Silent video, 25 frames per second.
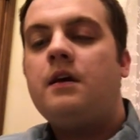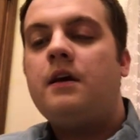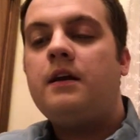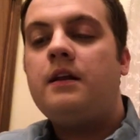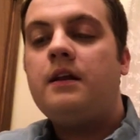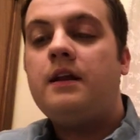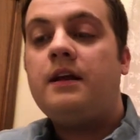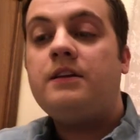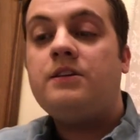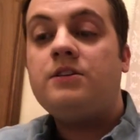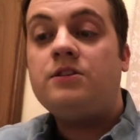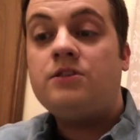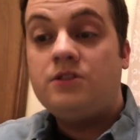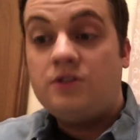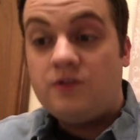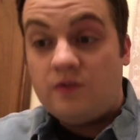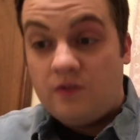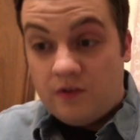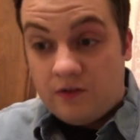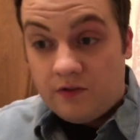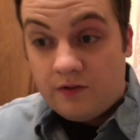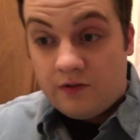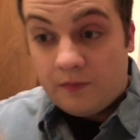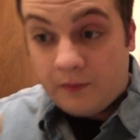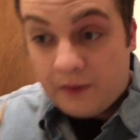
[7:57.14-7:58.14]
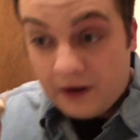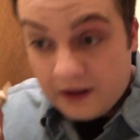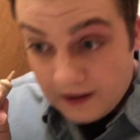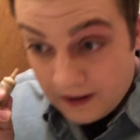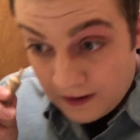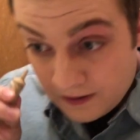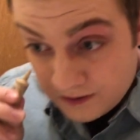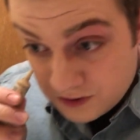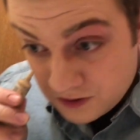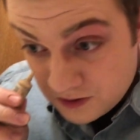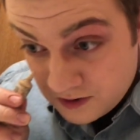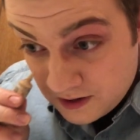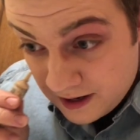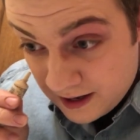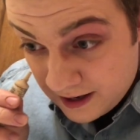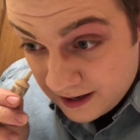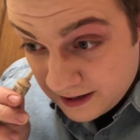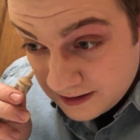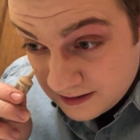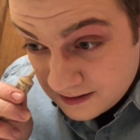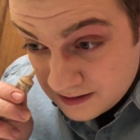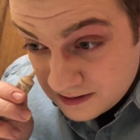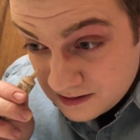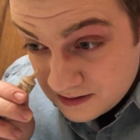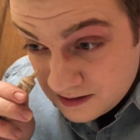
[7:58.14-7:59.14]
And I just do it for my under
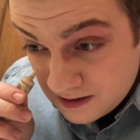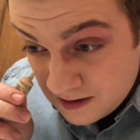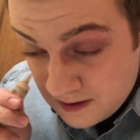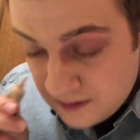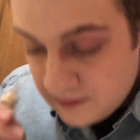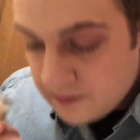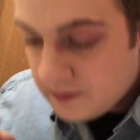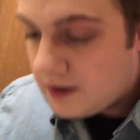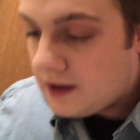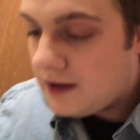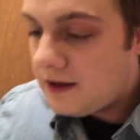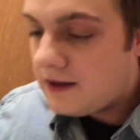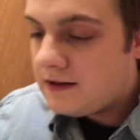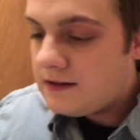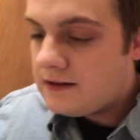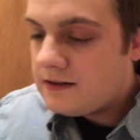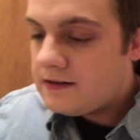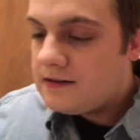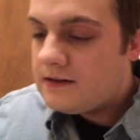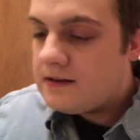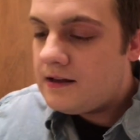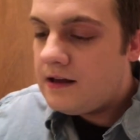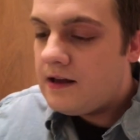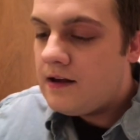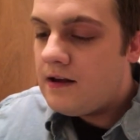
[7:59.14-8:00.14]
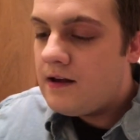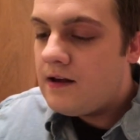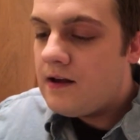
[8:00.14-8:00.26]
eyes because